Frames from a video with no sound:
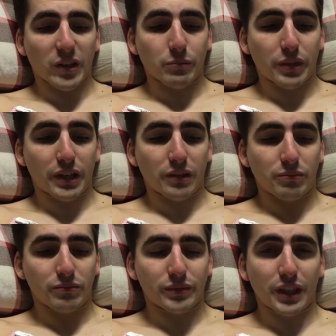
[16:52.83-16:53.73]
But
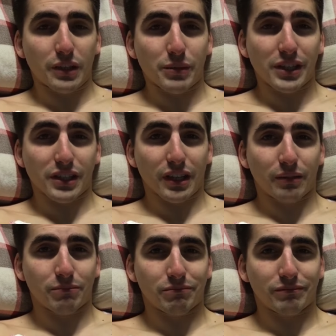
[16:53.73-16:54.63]
in the
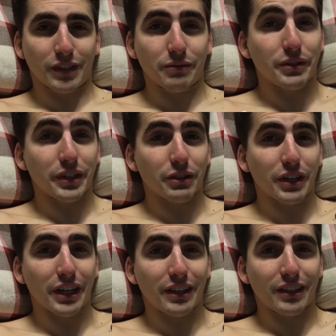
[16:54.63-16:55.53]
meantime, I'm feeling
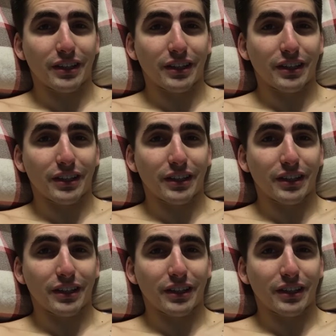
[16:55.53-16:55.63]
great.